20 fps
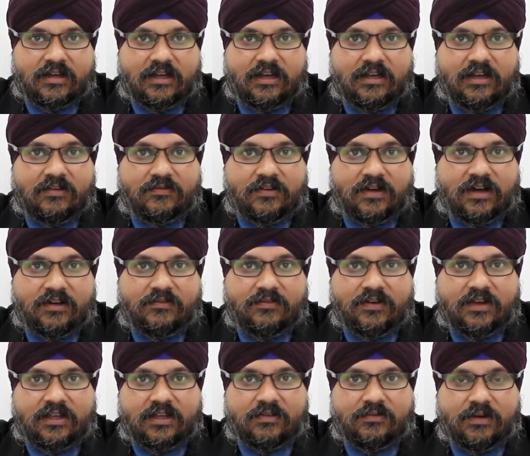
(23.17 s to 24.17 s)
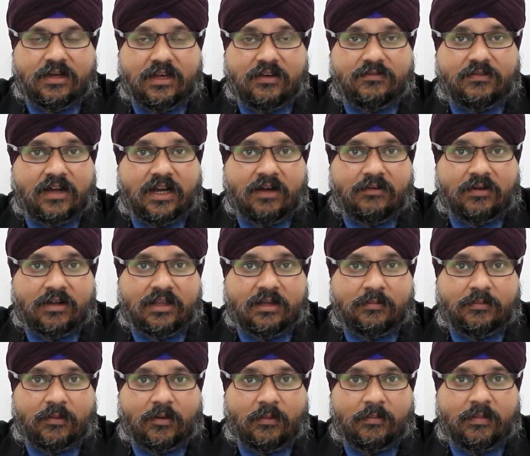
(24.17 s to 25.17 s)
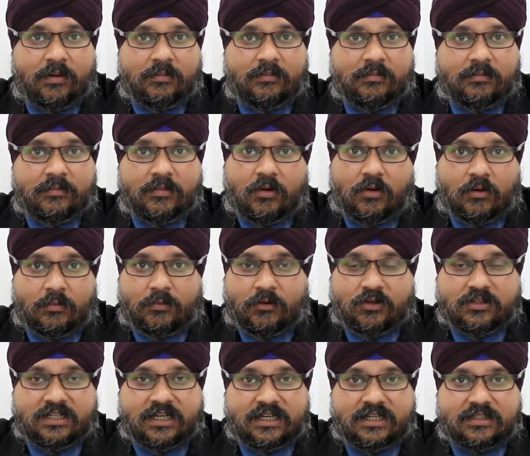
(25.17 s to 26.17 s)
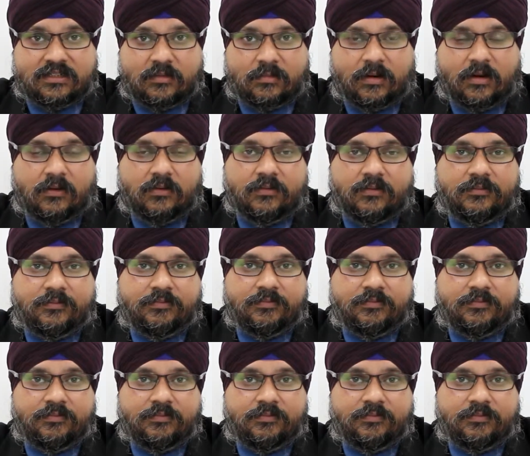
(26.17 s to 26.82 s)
In define phase we define what the problem or project is about.